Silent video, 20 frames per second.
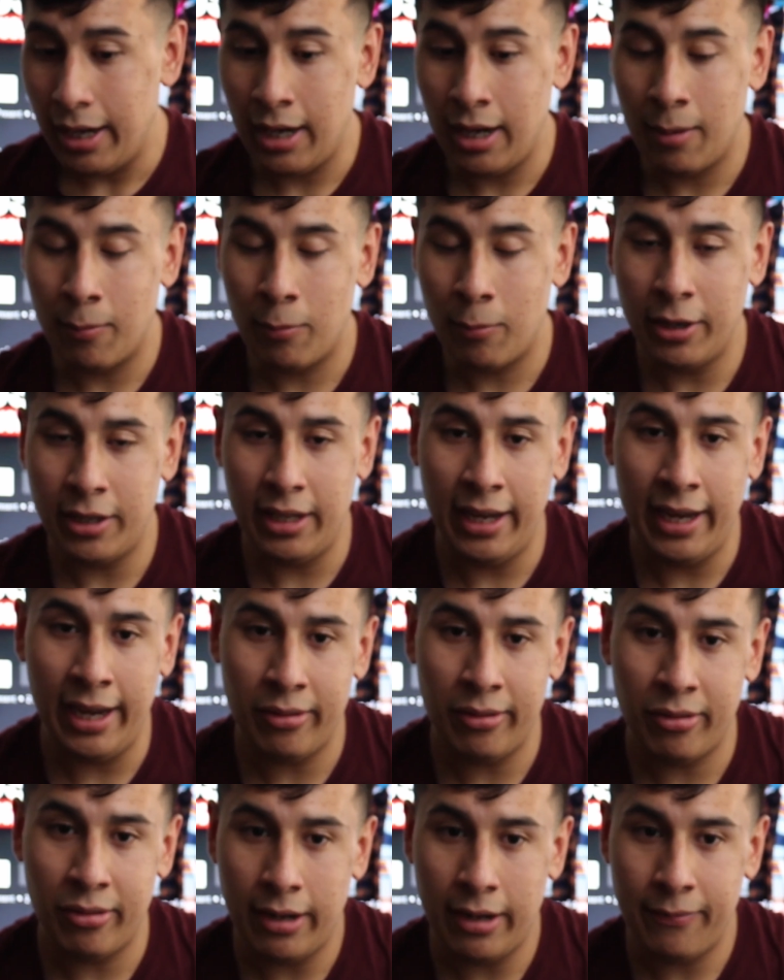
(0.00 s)
Ricky
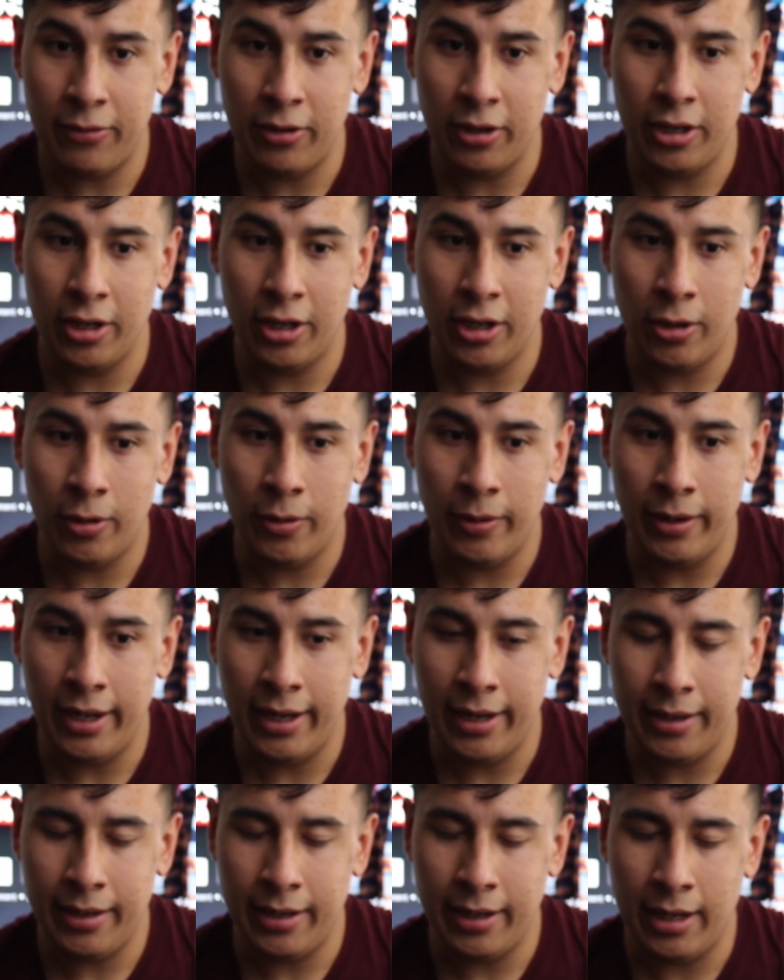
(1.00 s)
heads off to go
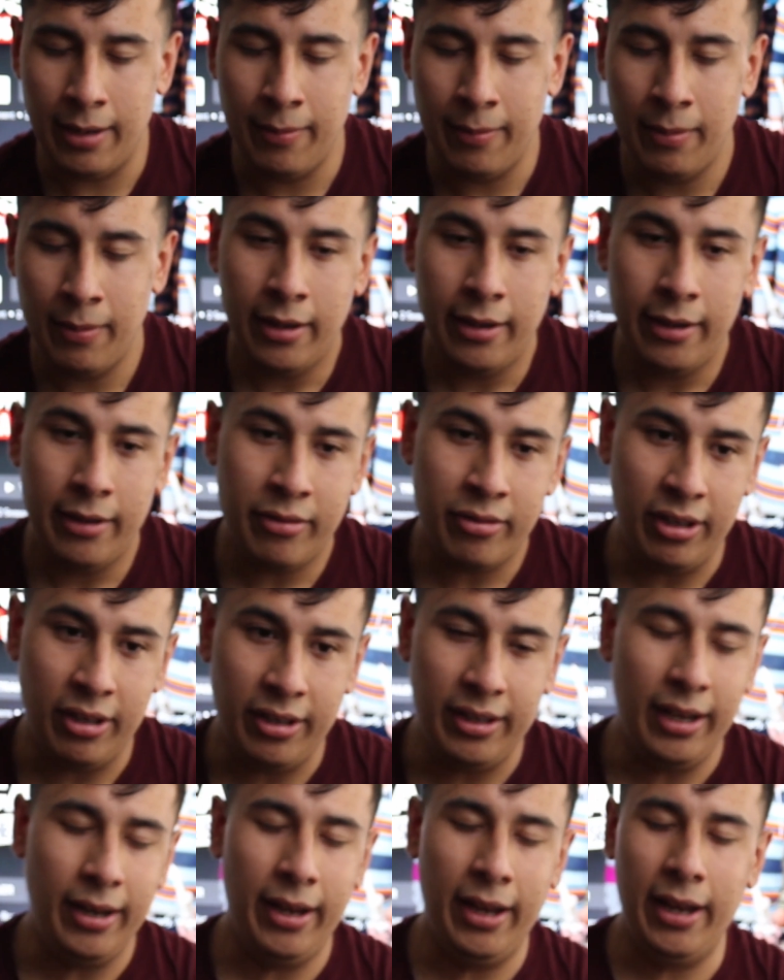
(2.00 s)
and see
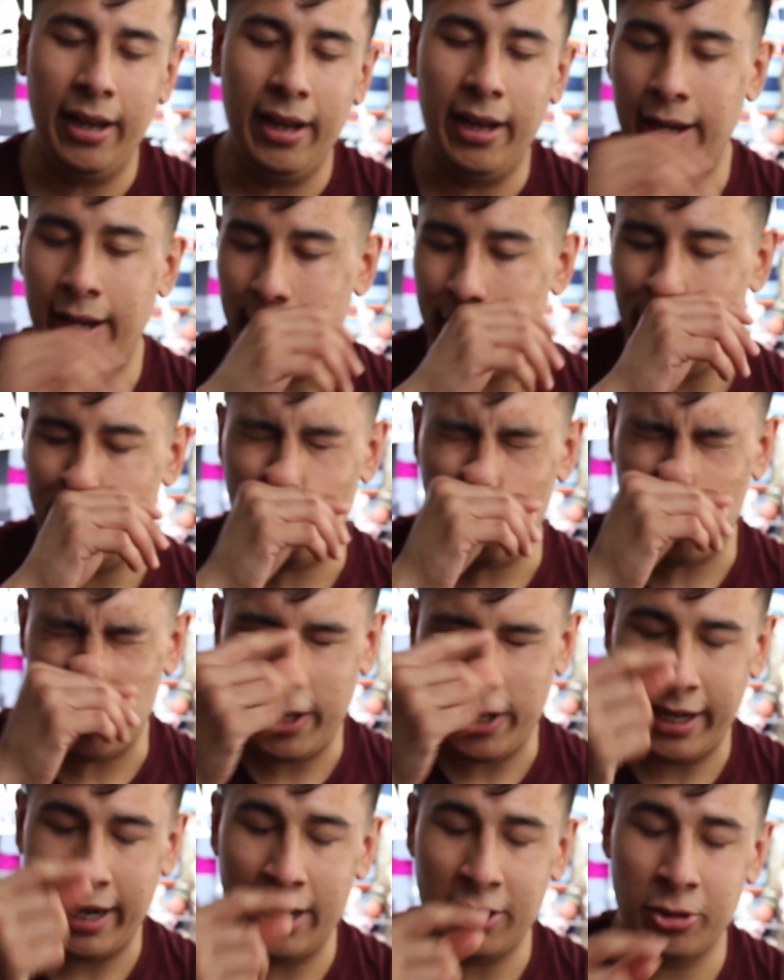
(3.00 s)
Nini and try
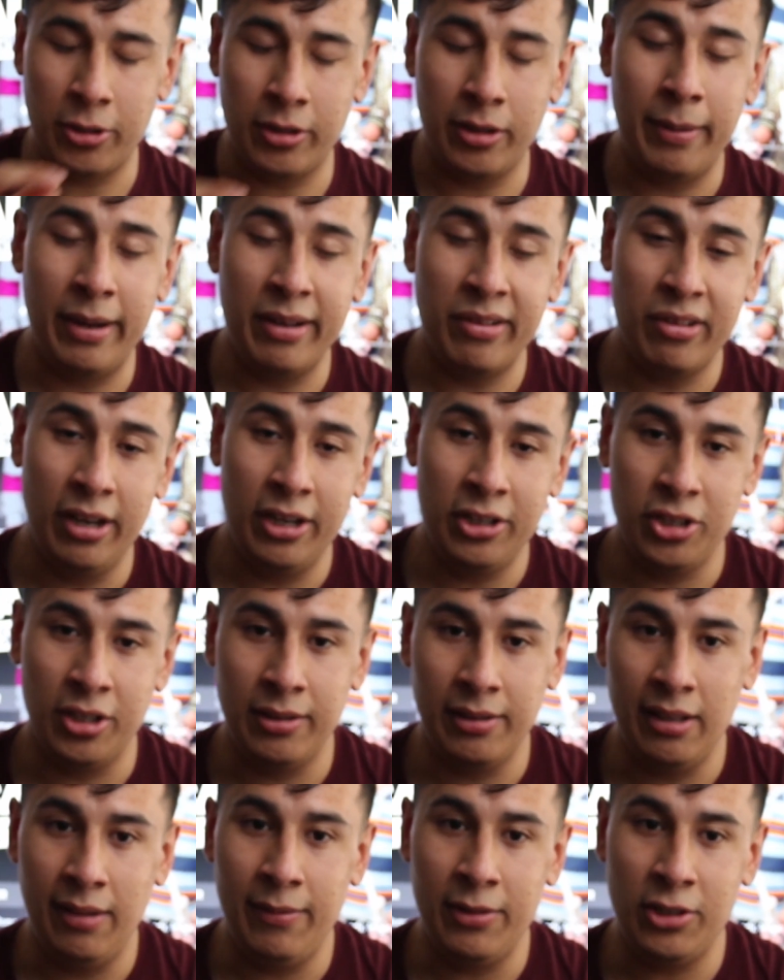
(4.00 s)
to catch her at the bus
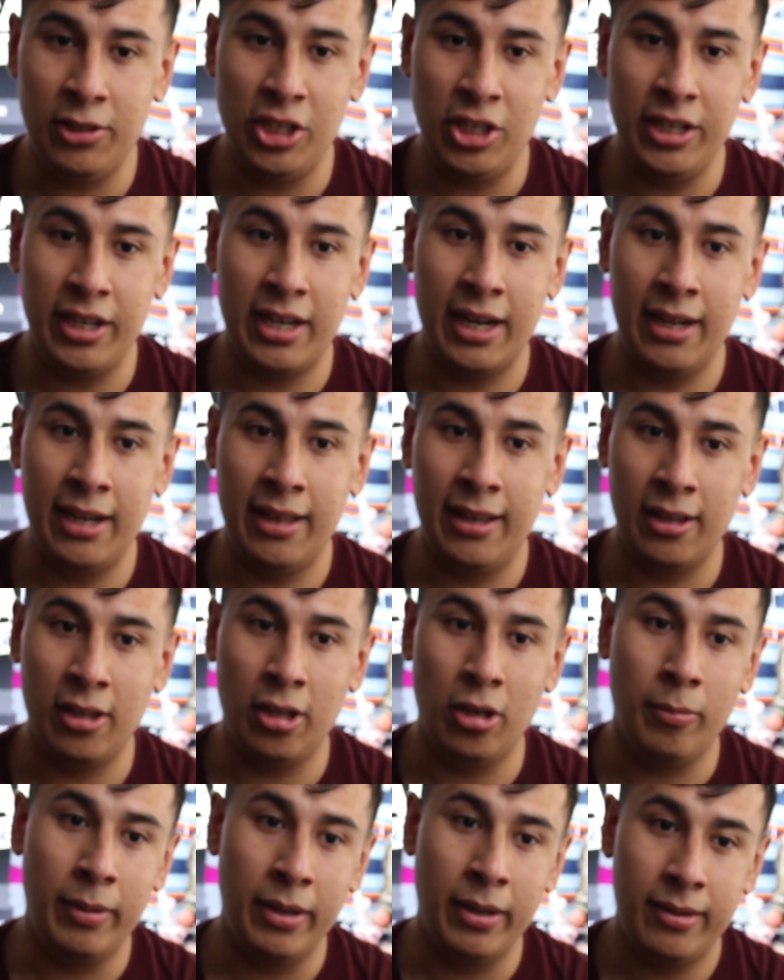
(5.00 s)
station, leaving Gina kind of like a little
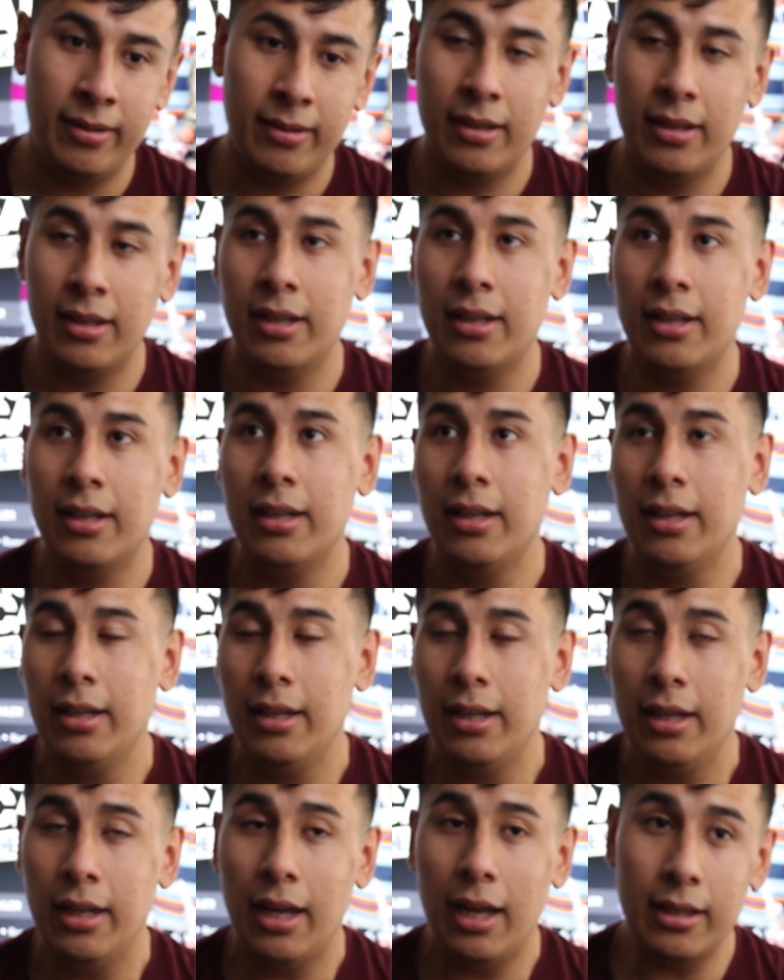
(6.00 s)
bit
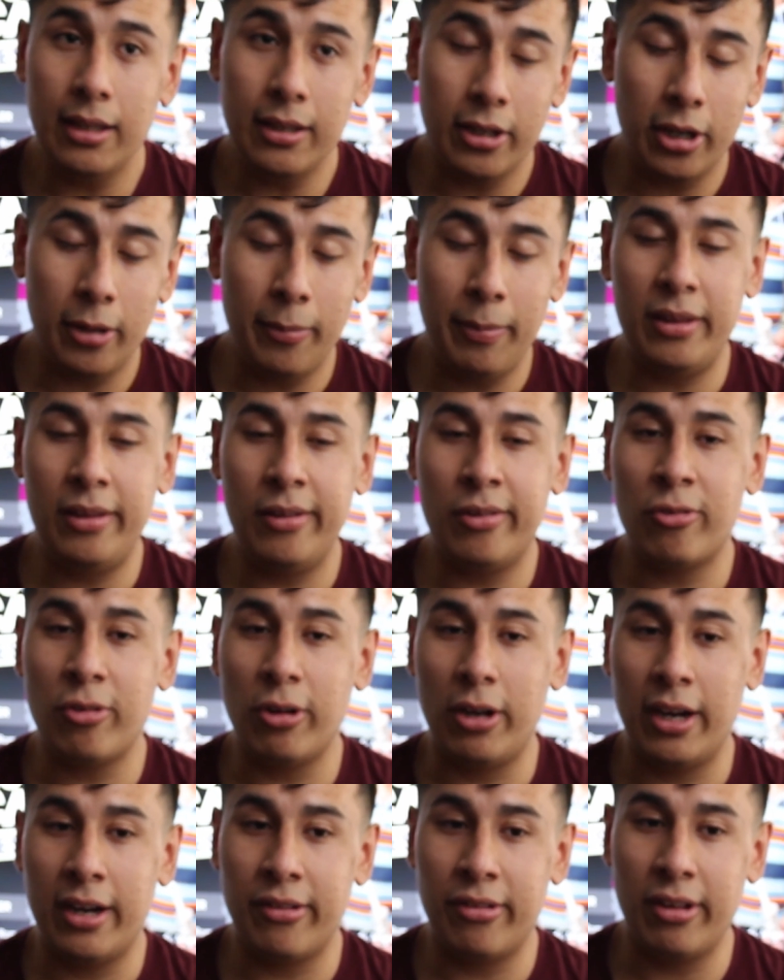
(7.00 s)

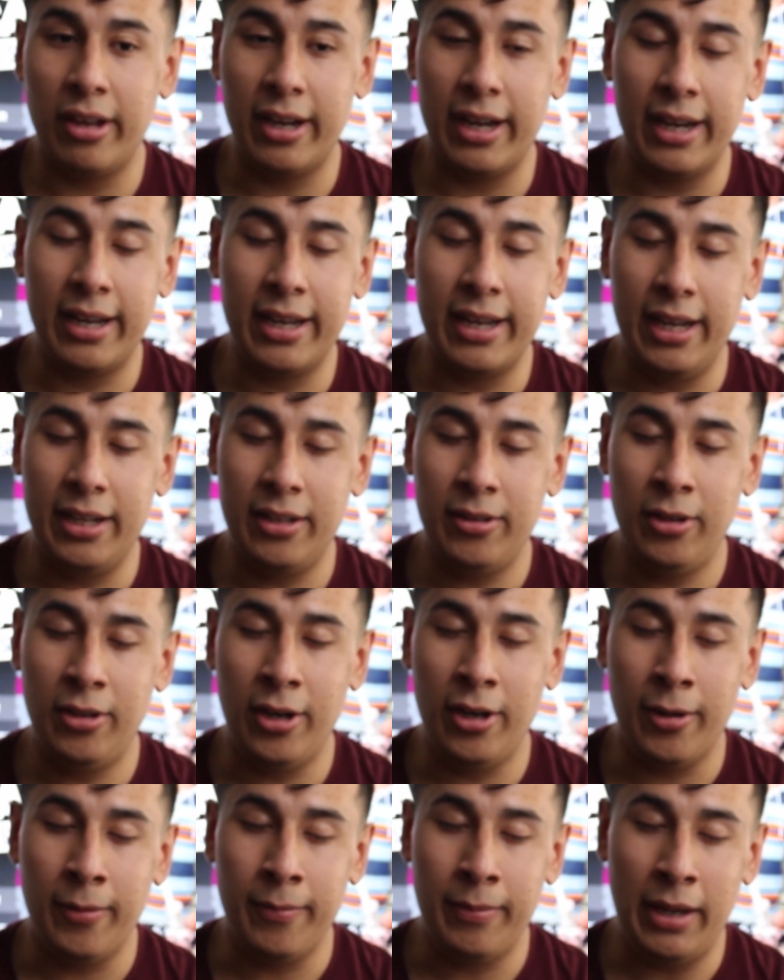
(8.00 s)
distraught because, like, again, you
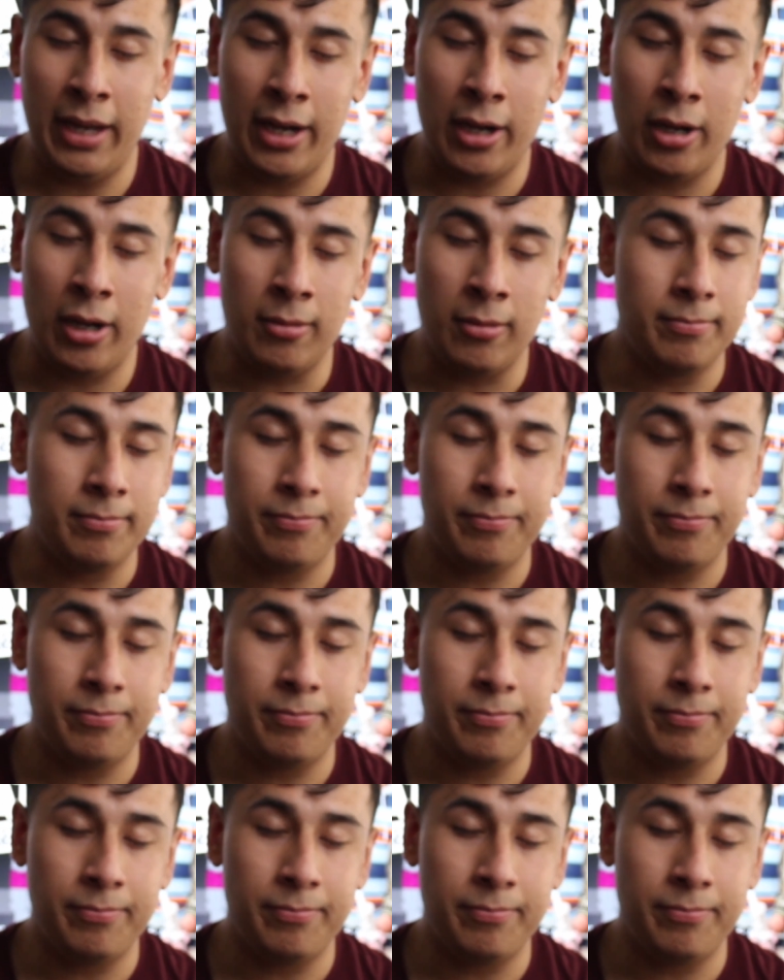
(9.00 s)
know, now